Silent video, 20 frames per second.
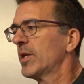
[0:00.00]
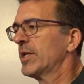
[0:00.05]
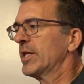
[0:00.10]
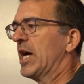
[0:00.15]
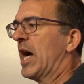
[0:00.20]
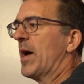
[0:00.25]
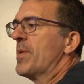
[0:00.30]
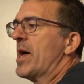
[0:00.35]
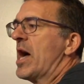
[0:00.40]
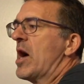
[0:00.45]

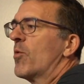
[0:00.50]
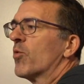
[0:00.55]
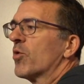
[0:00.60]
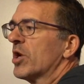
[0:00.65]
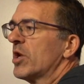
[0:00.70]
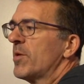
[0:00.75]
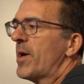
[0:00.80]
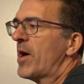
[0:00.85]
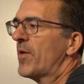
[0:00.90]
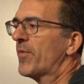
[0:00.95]
I'm not
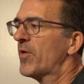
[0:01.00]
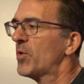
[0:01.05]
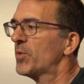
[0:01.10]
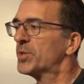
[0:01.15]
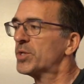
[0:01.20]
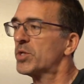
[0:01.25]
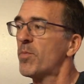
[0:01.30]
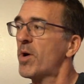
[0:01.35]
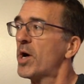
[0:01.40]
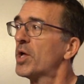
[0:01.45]
worried about
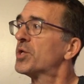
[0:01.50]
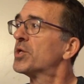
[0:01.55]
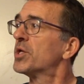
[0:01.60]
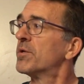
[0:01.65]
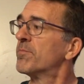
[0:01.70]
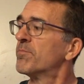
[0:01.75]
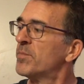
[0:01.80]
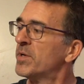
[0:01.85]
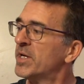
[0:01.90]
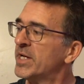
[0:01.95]
those so much,
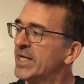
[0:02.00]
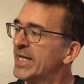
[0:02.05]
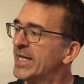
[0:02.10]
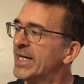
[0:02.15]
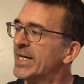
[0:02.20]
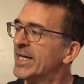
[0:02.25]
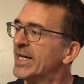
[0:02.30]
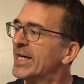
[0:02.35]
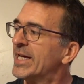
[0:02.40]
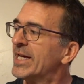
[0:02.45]
and
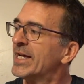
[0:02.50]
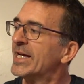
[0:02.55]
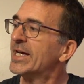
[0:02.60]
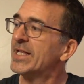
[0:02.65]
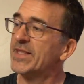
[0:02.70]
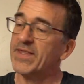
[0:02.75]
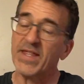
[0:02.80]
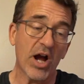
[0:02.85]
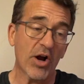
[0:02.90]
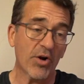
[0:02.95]

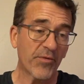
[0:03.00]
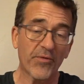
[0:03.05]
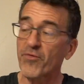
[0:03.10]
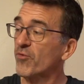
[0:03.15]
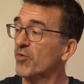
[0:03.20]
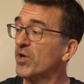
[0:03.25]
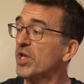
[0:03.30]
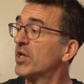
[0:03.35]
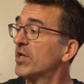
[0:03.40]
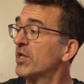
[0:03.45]
they are
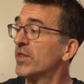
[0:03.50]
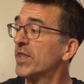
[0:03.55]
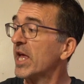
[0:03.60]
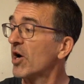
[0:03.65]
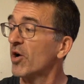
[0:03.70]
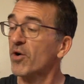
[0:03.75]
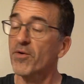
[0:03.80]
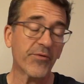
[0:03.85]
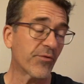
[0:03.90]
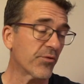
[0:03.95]

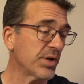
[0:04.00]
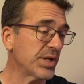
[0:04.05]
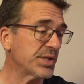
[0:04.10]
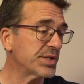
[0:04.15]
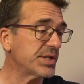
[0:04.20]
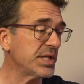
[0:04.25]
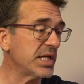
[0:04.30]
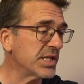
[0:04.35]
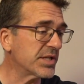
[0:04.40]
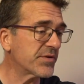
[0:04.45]
free
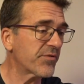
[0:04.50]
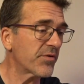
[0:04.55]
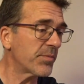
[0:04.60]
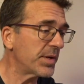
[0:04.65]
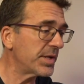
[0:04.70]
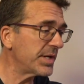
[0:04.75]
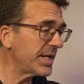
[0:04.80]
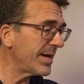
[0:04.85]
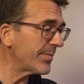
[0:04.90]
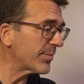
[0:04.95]
seeds from
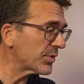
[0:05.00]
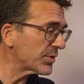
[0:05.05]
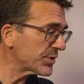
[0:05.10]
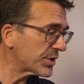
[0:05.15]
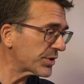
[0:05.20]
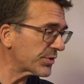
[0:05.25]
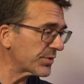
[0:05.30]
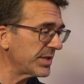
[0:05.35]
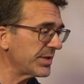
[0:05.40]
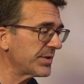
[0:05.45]
the neighbor's
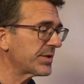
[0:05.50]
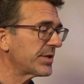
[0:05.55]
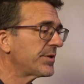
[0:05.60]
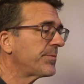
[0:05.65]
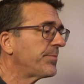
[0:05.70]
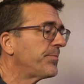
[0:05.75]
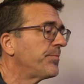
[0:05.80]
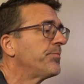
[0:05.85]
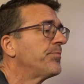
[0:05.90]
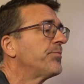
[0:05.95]
trees.
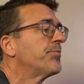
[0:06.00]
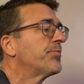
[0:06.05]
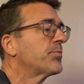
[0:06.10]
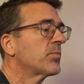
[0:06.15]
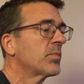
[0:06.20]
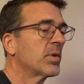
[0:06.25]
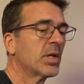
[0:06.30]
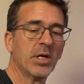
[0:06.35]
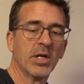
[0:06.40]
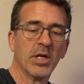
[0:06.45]

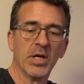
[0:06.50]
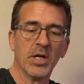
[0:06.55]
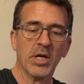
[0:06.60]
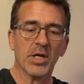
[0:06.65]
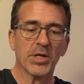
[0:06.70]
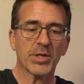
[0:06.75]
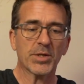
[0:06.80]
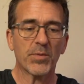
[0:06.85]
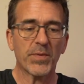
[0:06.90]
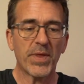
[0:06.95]

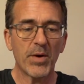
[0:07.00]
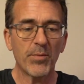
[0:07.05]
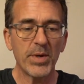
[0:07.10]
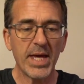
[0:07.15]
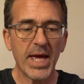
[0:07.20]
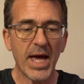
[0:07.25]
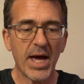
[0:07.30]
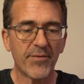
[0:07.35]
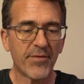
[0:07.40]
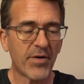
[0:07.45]
So then
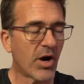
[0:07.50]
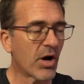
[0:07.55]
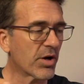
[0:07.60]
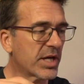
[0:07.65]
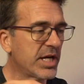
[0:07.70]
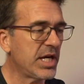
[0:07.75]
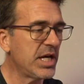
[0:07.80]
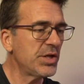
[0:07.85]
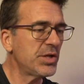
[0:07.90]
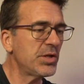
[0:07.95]
we have our
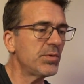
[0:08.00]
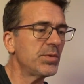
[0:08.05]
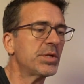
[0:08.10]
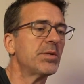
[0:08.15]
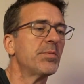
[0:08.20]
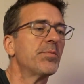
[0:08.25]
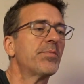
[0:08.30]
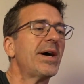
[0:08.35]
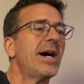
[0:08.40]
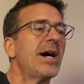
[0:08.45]
Kishu
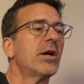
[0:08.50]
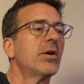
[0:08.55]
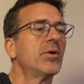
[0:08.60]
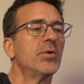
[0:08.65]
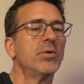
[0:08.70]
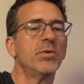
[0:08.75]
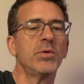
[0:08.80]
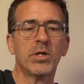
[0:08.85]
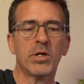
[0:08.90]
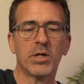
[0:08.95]

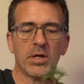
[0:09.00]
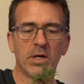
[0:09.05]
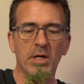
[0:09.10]
Shimpaku.